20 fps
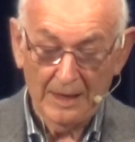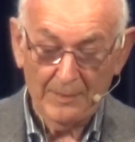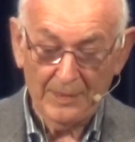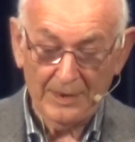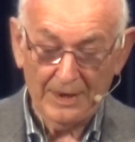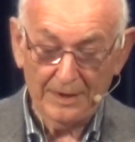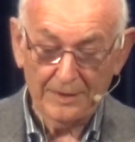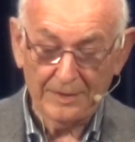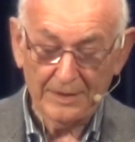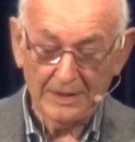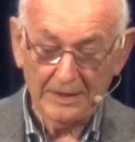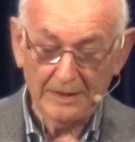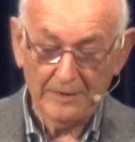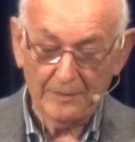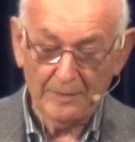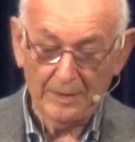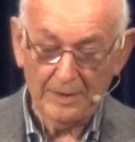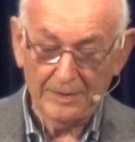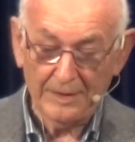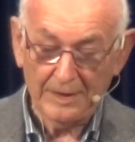But I think
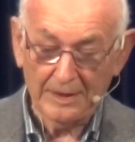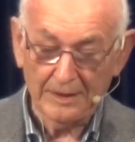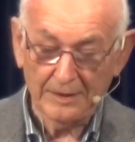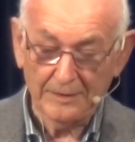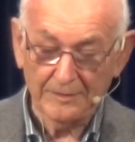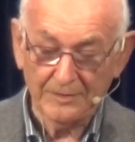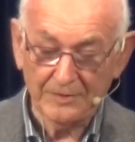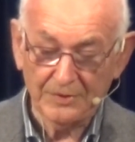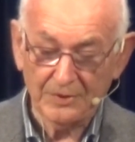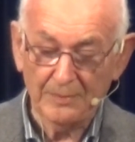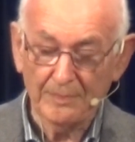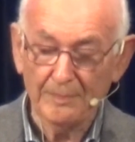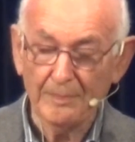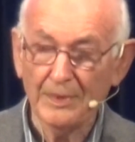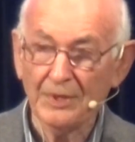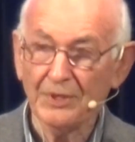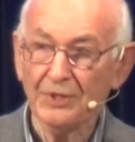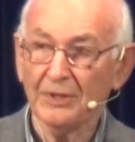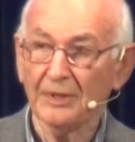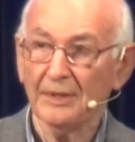if we think of
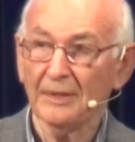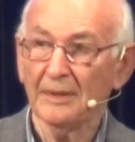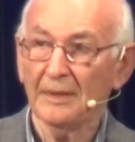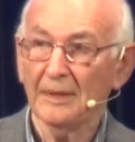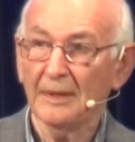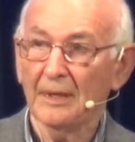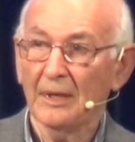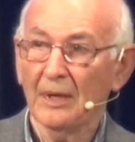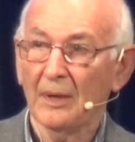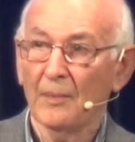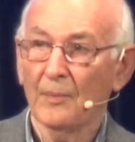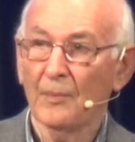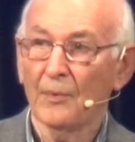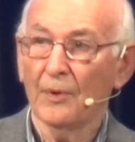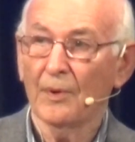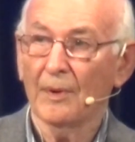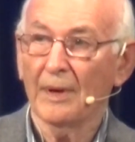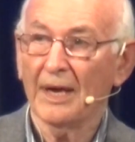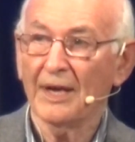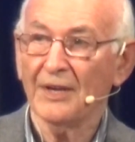submission
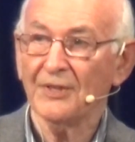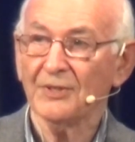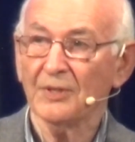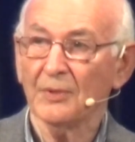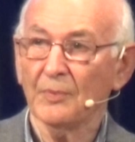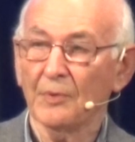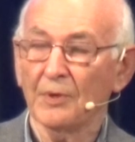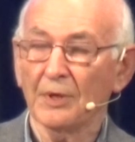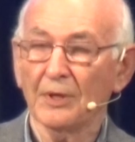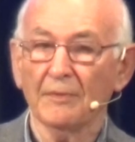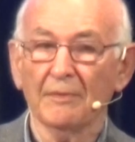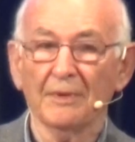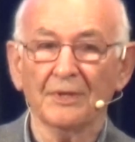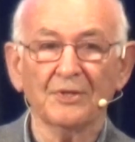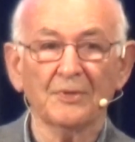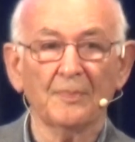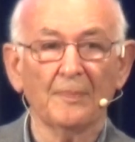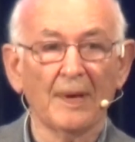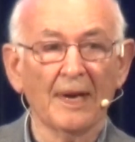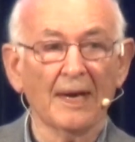more as the word
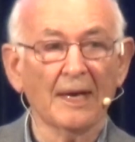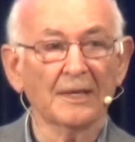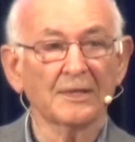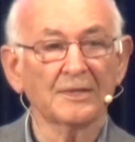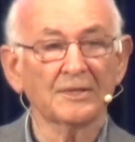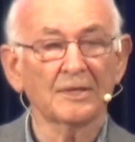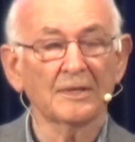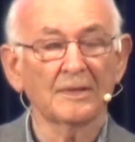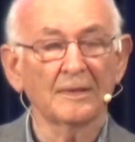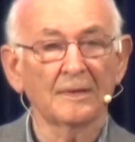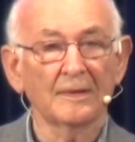respect,